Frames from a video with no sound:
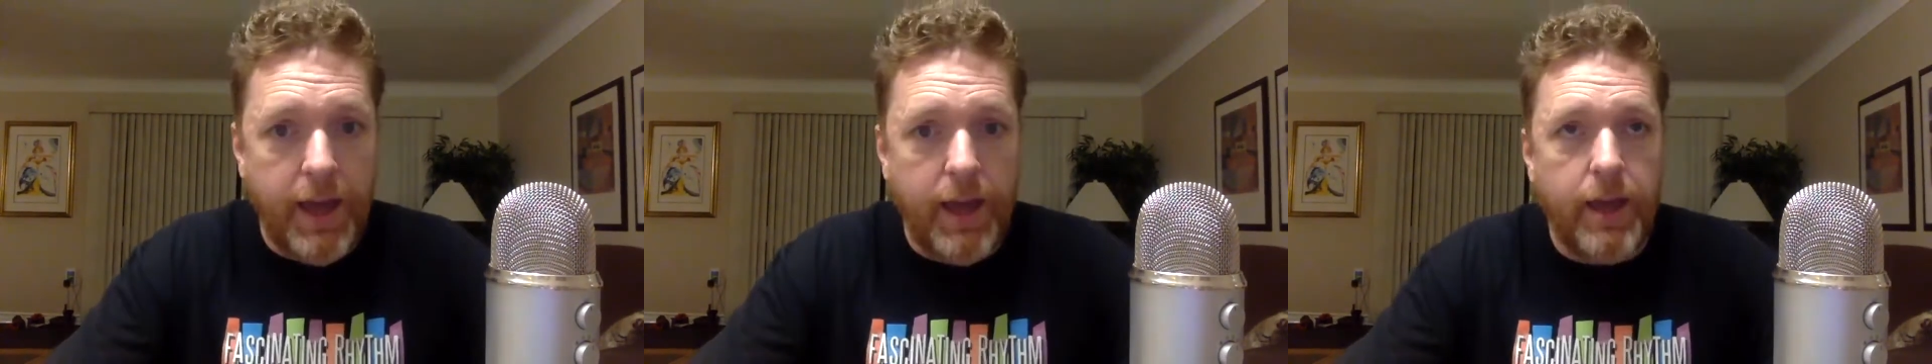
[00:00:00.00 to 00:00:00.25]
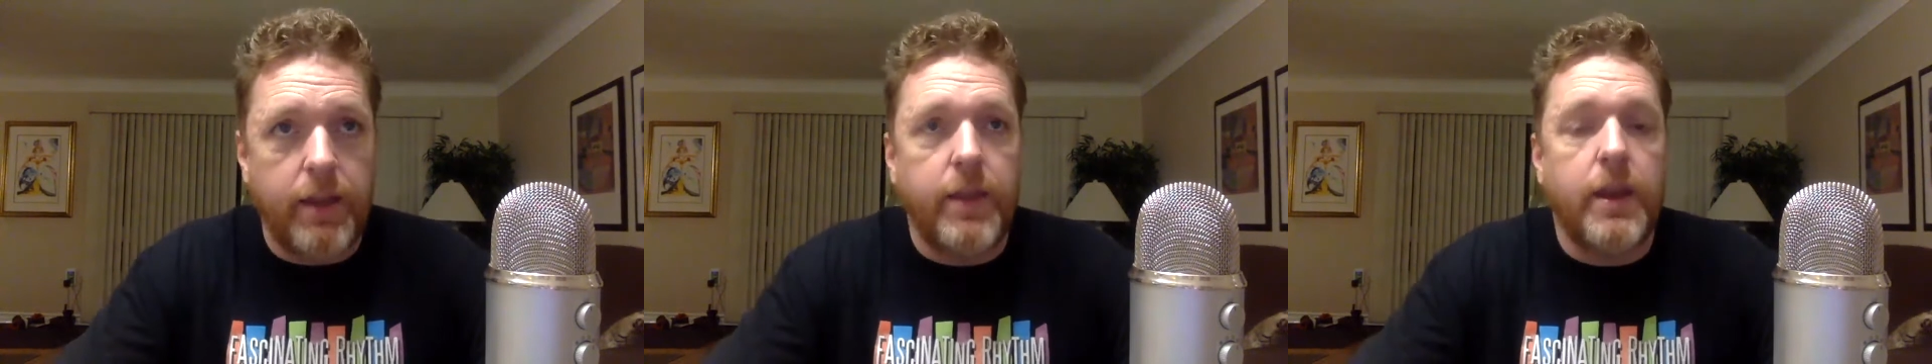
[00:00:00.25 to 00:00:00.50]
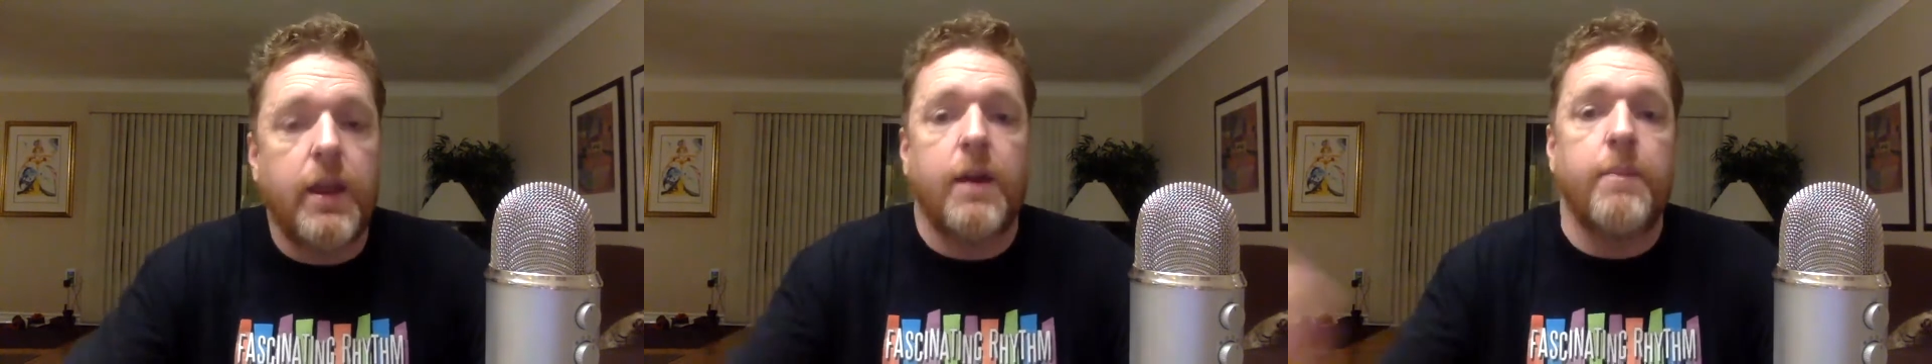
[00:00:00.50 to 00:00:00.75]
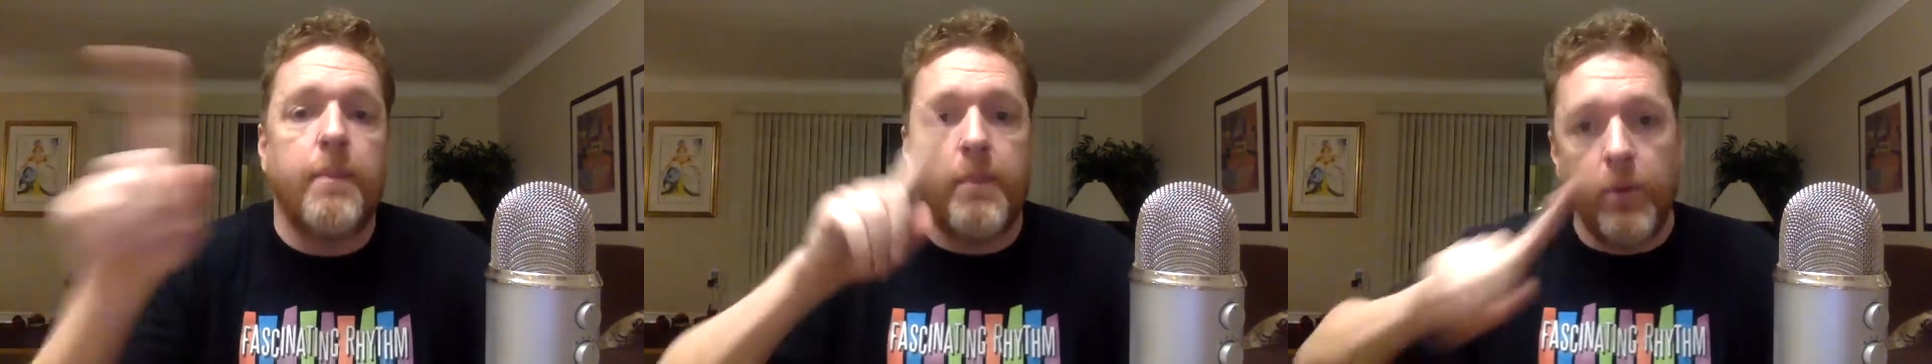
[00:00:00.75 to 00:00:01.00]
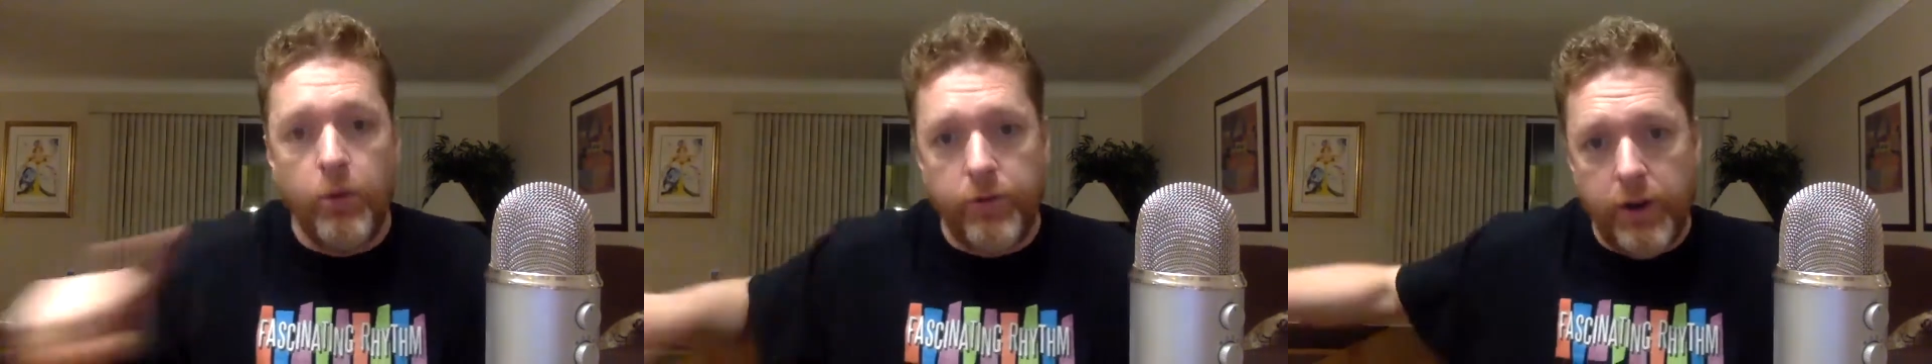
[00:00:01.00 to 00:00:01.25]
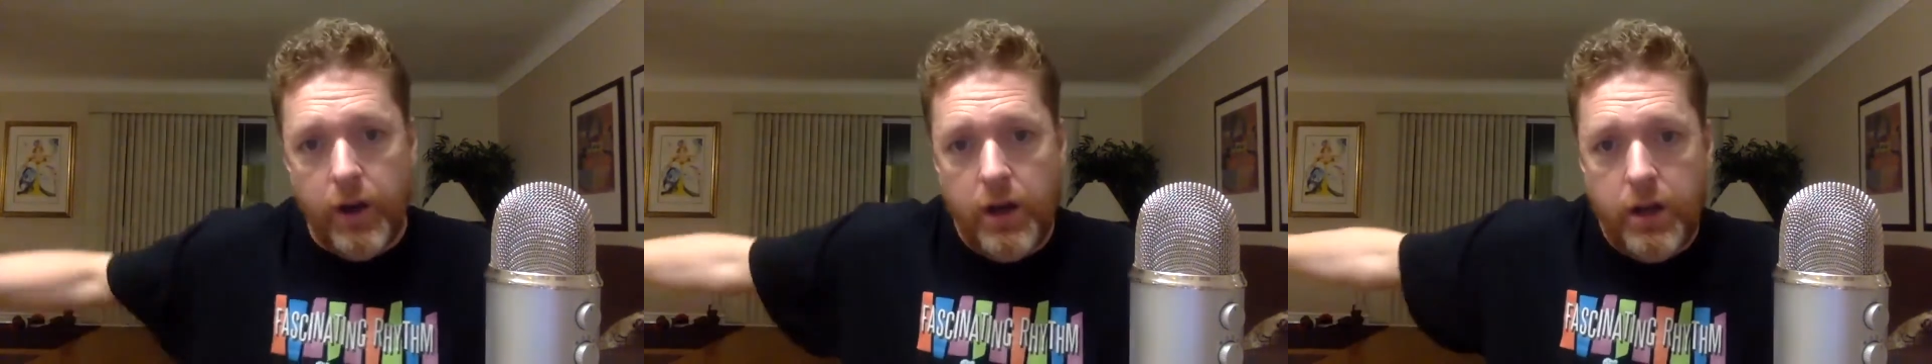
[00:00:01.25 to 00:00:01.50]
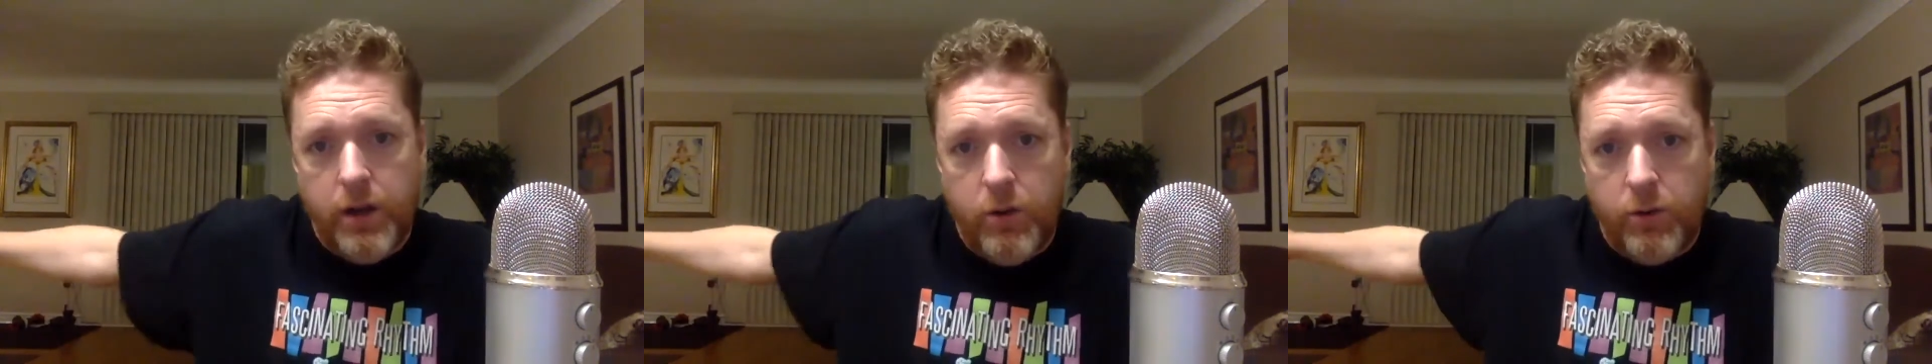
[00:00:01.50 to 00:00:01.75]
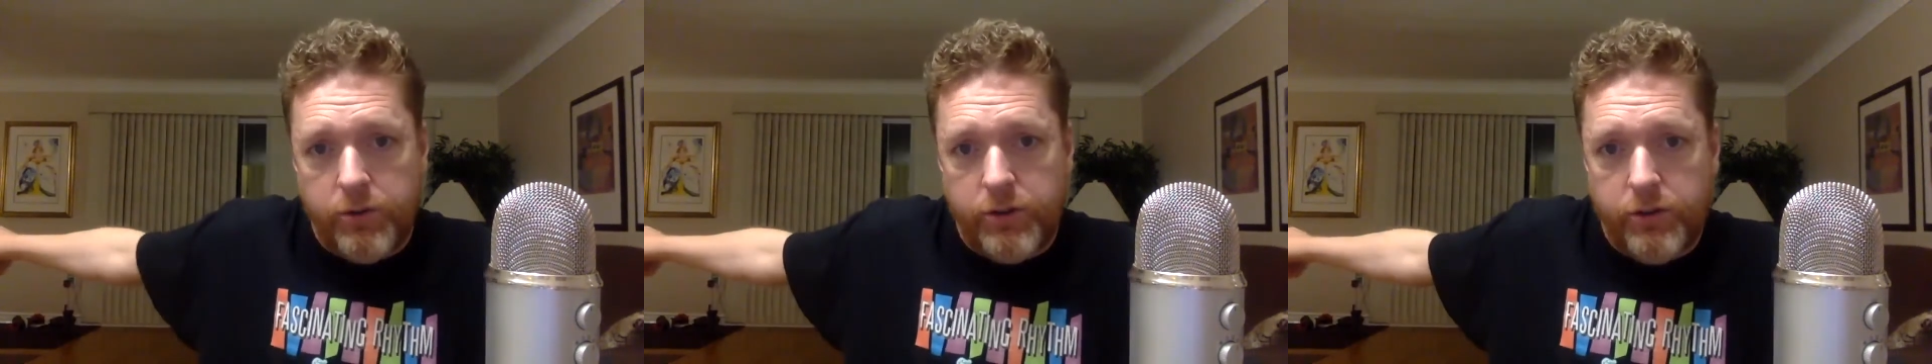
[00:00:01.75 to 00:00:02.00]
and then I'm moving on
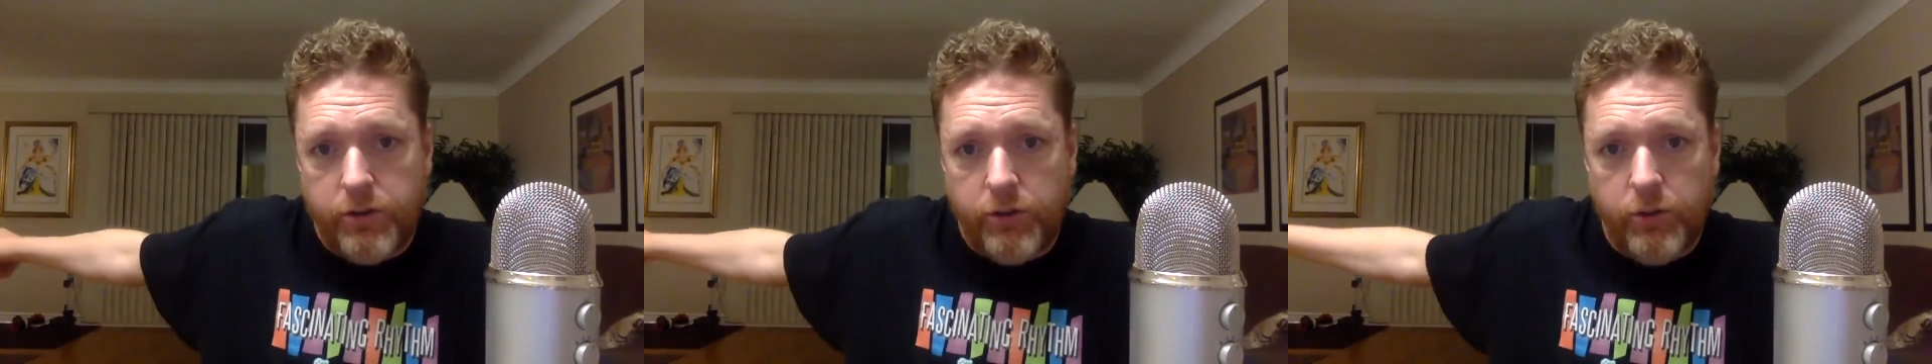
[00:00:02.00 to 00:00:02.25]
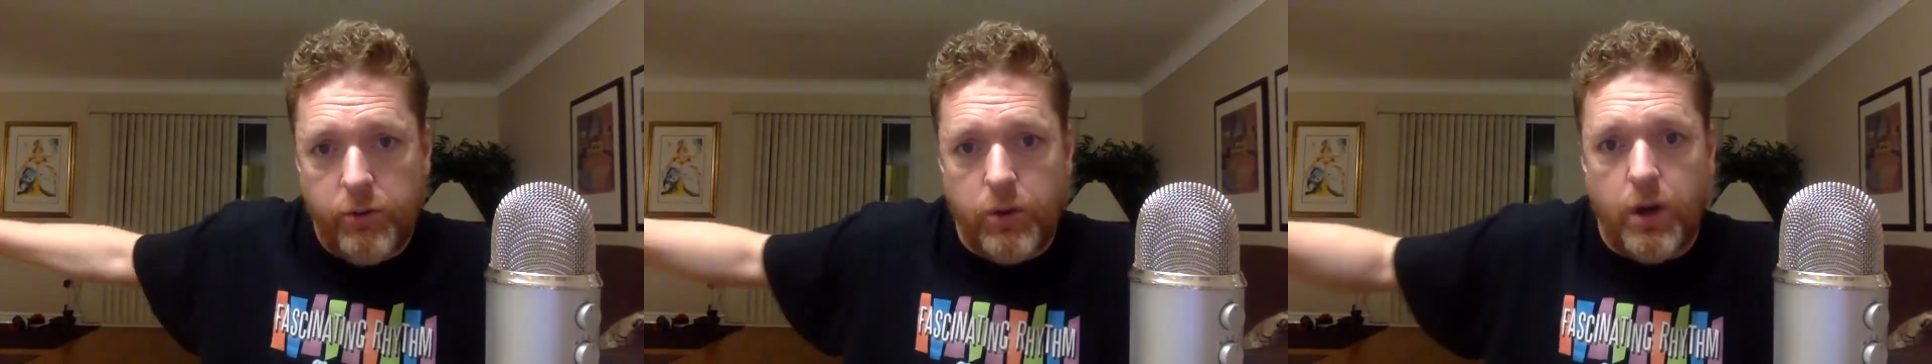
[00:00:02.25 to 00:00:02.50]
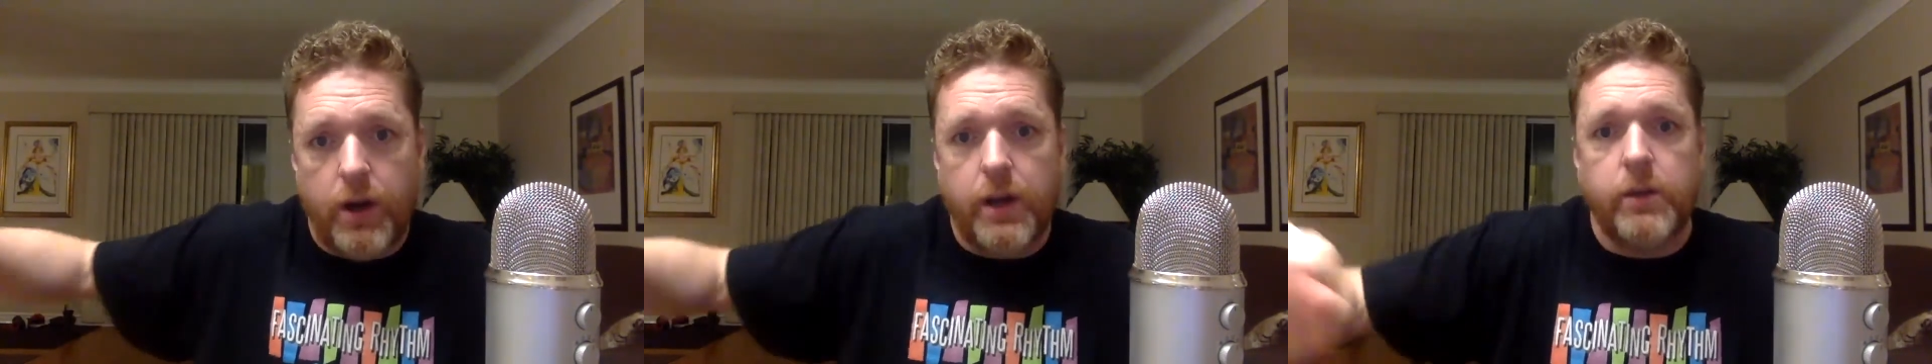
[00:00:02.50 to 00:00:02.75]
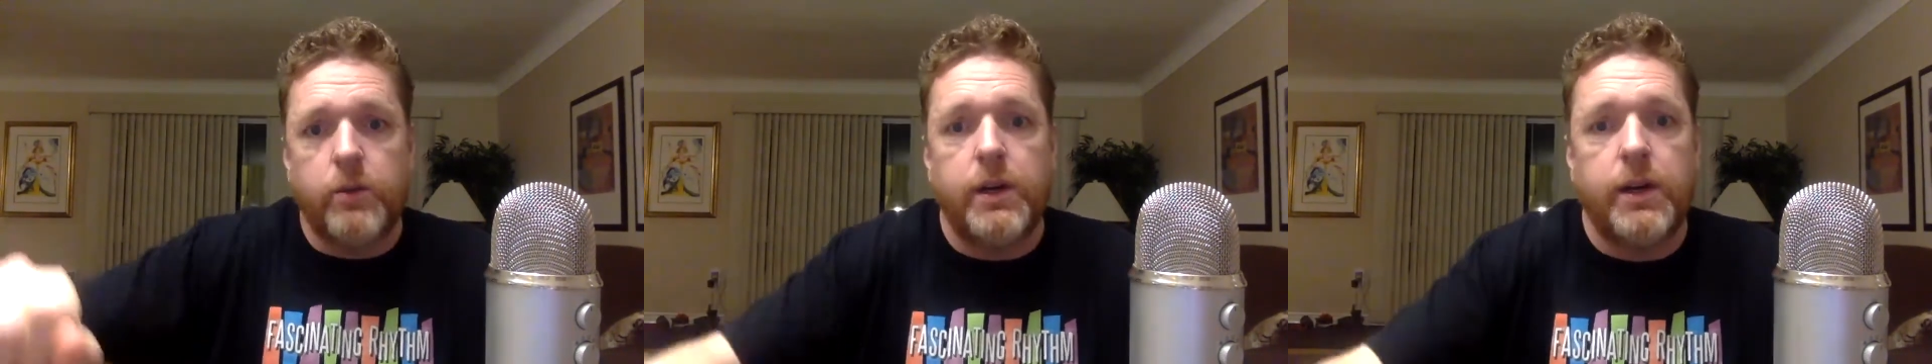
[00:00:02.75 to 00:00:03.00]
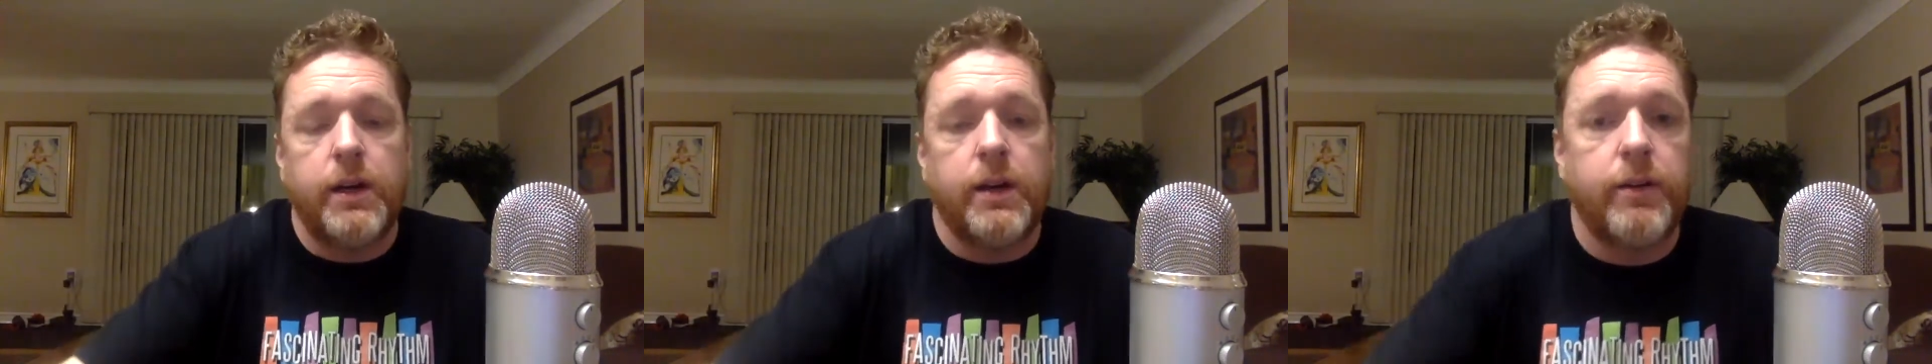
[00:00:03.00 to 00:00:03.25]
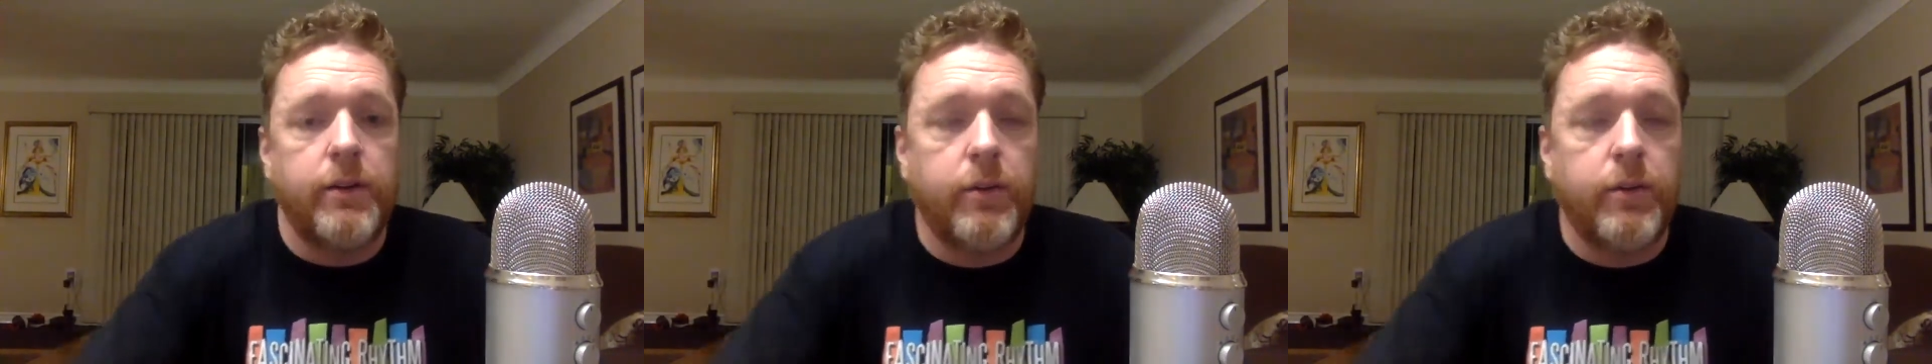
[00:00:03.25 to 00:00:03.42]
out to Ottawa,